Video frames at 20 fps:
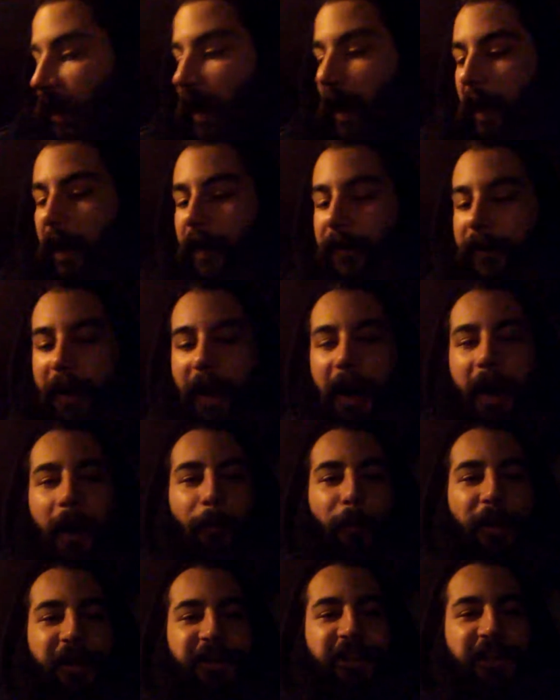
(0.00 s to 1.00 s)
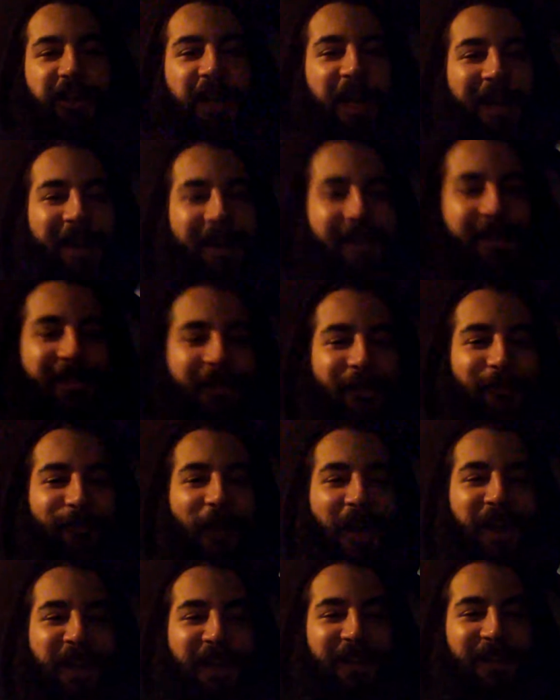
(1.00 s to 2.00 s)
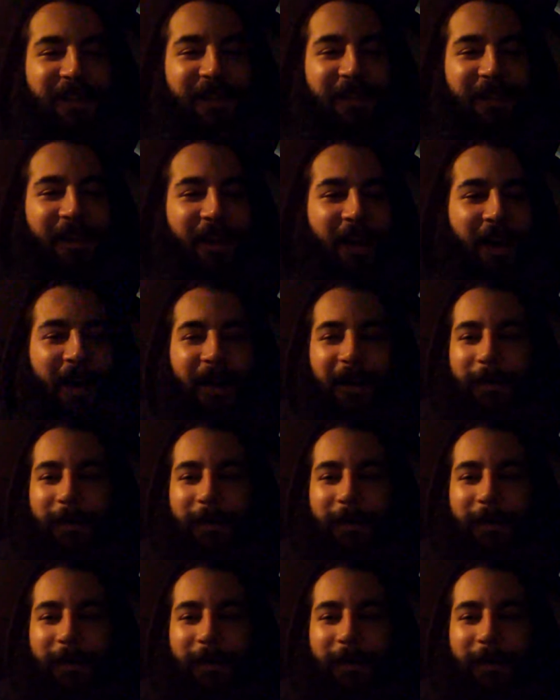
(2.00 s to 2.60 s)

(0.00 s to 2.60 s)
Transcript: And what you did is you fucking